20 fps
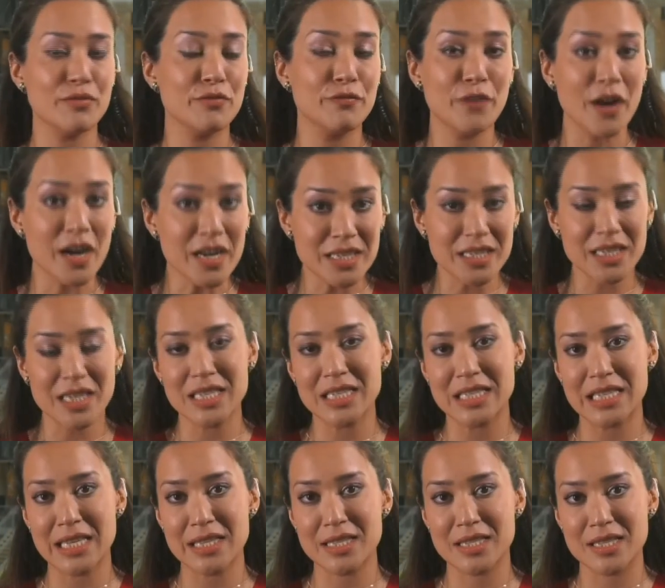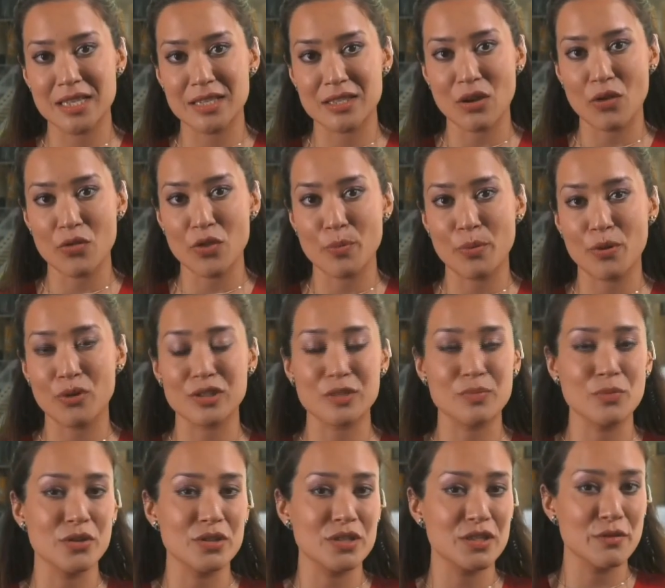find consensus on the bloc's
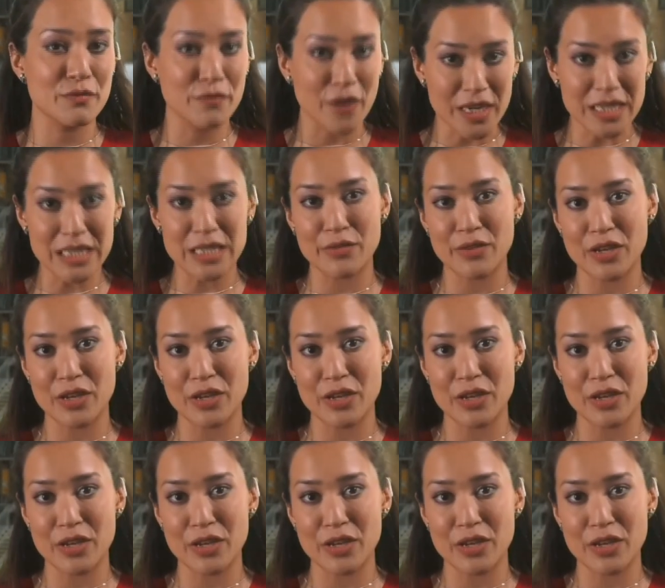most divisive